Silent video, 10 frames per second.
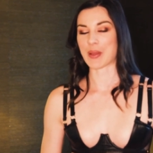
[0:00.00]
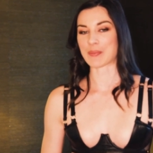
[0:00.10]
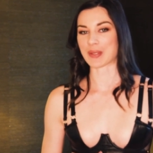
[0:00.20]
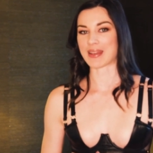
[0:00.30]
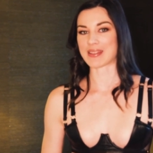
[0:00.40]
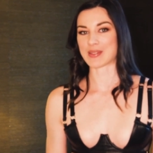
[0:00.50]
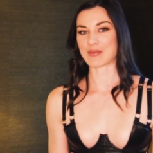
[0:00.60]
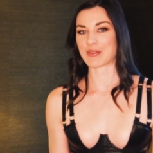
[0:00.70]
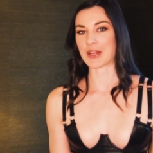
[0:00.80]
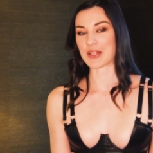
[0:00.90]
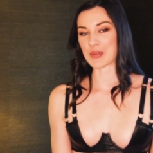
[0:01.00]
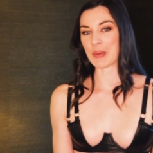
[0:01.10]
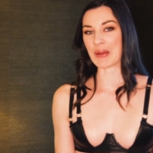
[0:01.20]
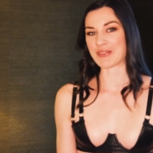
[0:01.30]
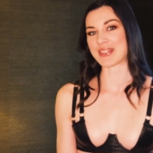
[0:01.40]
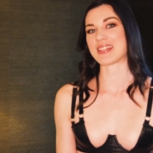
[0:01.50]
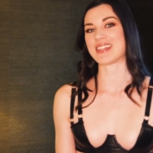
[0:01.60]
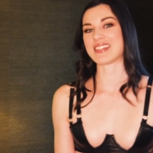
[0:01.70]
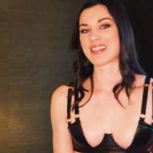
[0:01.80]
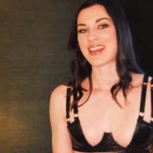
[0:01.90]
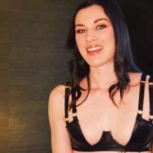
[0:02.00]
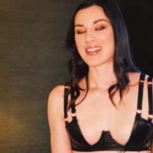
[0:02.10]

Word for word: replicas of various orifices,